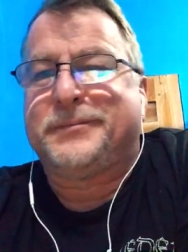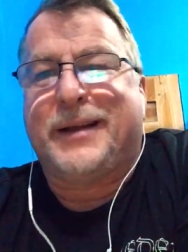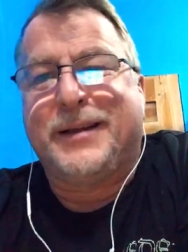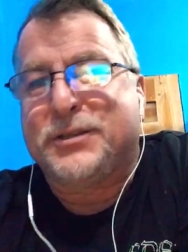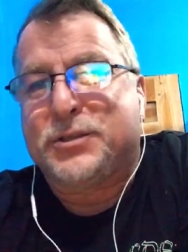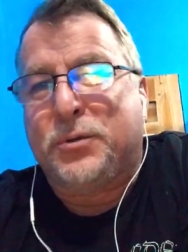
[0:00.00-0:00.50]
I
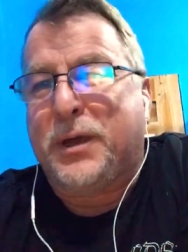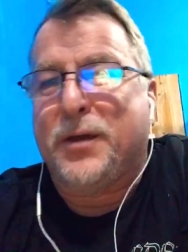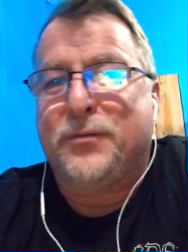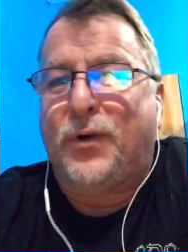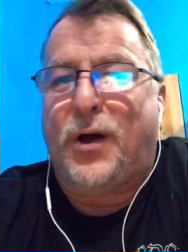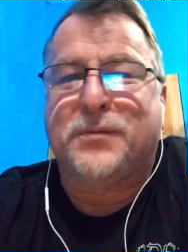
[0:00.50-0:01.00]
just don't get
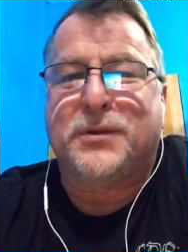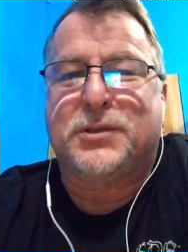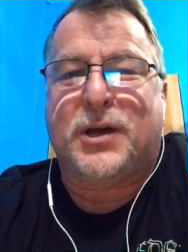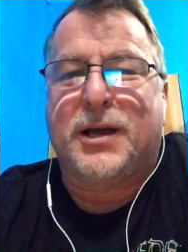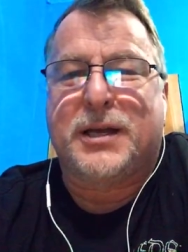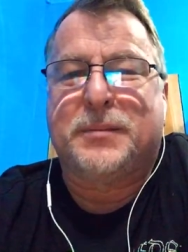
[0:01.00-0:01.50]
involved in
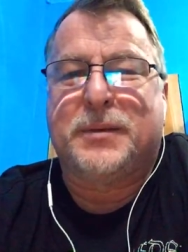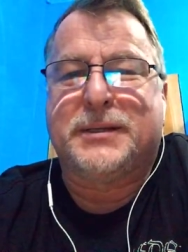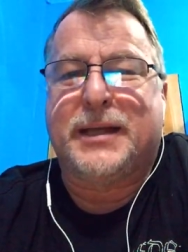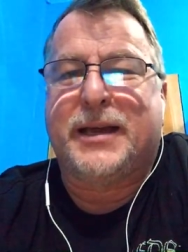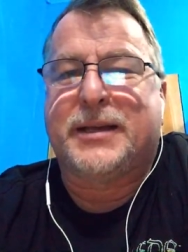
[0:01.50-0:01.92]
talking about that,